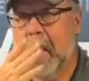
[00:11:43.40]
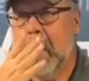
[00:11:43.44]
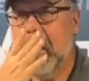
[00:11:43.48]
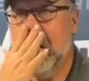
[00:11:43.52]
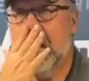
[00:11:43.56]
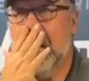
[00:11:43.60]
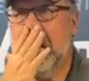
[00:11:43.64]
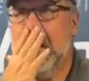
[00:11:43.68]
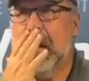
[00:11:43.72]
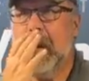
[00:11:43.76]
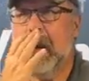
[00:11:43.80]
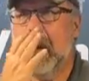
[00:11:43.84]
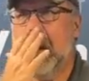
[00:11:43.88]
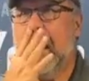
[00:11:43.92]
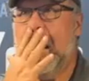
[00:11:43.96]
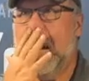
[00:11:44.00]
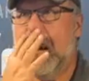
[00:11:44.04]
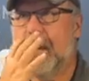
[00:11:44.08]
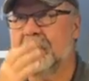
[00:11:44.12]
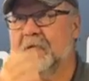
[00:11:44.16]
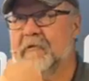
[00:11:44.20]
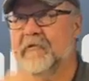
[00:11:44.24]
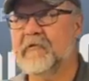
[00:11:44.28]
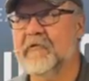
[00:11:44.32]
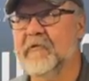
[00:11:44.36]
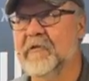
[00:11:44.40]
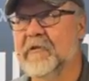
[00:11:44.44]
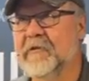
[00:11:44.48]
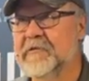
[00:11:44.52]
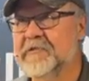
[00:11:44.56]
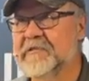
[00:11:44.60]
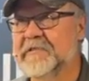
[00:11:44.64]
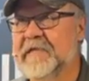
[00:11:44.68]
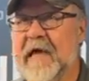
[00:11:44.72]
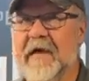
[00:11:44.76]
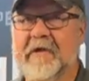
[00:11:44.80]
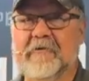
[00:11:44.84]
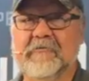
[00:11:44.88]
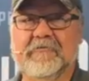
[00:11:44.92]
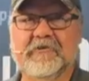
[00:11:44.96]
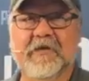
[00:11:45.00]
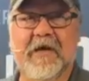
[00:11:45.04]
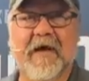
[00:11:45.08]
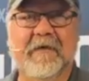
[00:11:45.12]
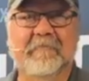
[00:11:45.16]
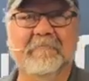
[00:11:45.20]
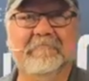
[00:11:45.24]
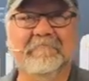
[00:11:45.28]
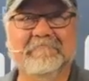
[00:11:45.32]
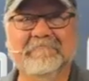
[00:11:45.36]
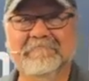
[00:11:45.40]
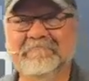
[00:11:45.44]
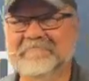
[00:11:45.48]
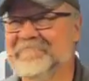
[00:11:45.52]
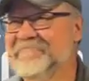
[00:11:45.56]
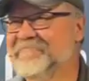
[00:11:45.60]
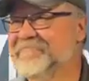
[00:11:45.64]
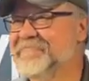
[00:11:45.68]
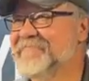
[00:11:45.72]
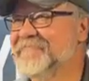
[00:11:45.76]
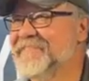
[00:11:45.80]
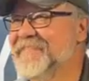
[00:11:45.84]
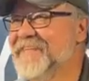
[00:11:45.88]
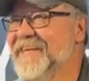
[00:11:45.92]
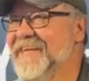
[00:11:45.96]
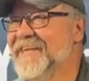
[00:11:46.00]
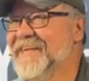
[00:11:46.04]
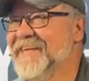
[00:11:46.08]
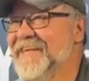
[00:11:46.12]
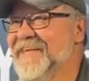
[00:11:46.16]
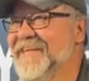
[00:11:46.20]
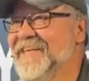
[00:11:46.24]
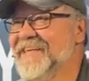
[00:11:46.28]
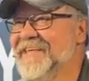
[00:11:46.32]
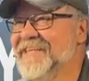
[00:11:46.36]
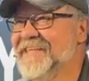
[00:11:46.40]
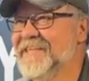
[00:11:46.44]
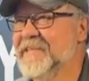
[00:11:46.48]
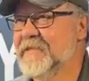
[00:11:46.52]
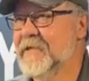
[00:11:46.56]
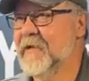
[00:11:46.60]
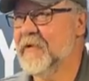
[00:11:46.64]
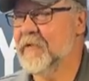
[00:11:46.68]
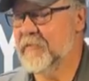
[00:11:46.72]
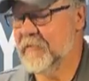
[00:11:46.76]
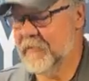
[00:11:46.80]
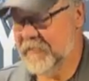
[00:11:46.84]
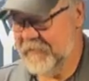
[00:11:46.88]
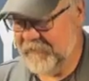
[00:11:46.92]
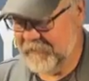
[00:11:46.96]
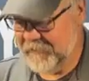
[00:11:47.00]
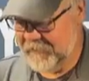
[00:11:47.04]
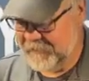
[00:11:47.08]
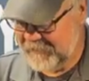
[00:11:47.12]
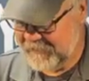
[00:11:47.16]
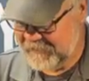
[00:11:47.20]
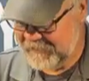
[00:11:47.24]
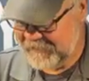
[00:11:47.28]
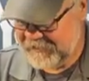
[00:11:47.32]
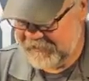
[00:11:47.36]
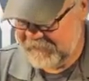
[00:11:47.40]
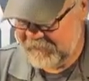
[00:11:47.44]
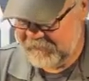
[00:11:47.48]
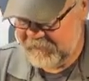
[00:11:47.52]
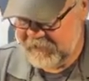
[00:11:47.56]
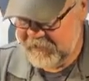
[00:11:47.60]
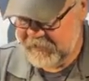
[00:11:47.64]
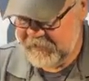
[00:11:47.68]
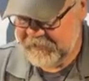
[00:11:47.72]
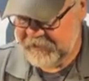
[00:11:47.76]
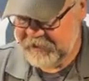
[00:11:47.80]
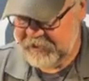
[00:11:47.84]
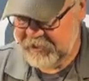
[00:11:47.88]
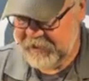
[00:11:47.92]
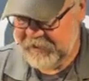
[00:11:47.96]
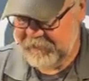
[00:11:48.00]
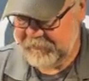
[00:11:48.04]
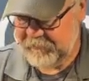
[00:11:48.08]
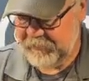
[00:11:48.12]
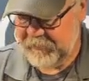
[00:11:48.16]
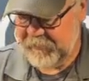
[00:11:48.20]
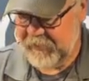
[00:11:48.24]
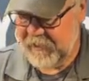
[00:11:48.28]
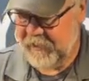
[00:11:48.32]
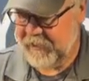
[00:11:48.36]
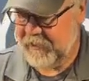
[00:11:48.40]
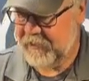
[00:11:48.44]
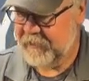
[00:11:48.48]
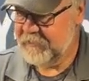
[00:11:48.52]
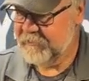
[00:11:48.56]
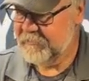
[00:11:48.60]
there. Have to do a little solder job. So this is a very cheap,